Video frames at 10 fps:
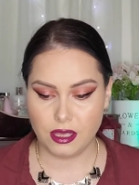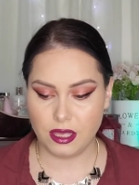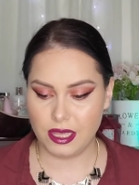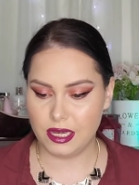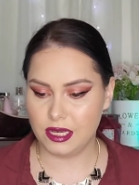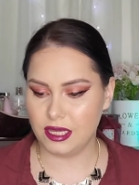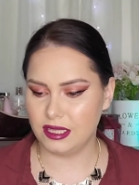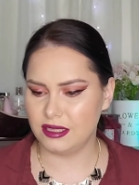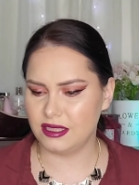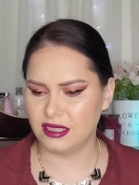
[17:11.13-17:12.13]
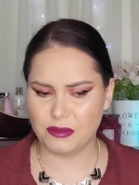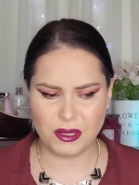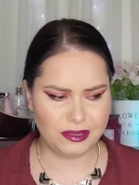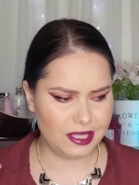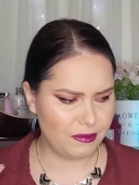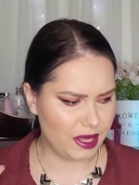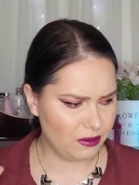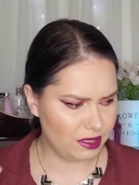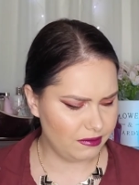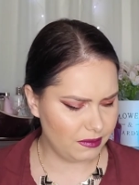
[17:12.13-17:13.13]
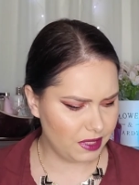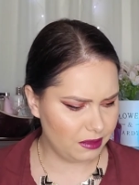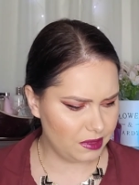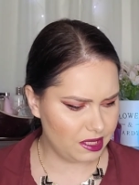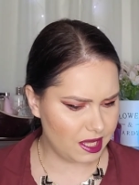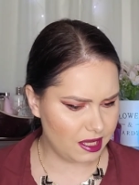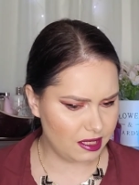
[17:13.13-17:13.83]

And it's about £10 if I'm not mistaken.